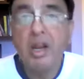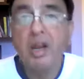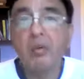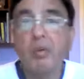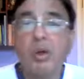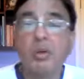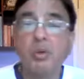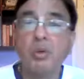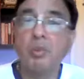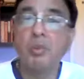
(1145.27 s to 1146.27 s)
If you want to
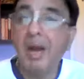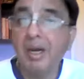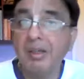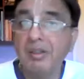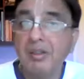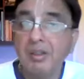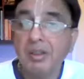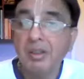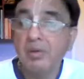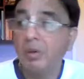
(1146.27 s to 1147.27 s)
do bad,
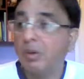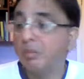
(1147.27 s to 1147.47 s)
you want